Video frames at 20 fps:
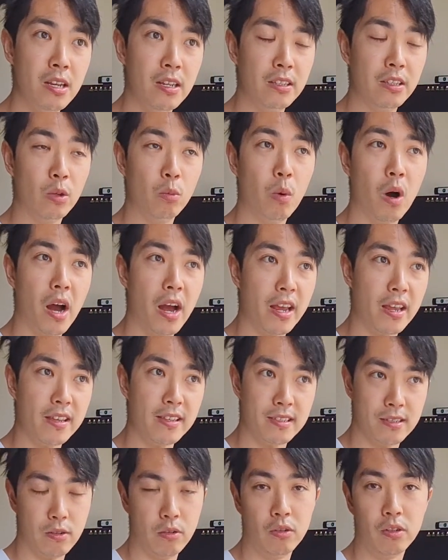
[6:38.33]
the
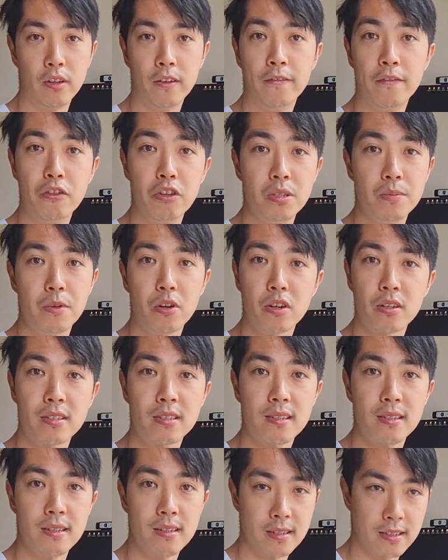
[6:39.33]
wires, or your fuse
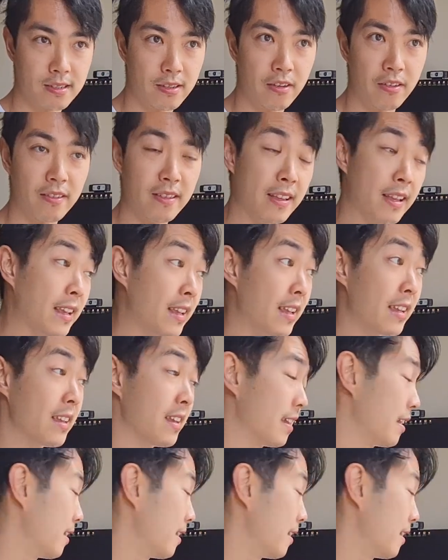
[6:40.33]
box. So here is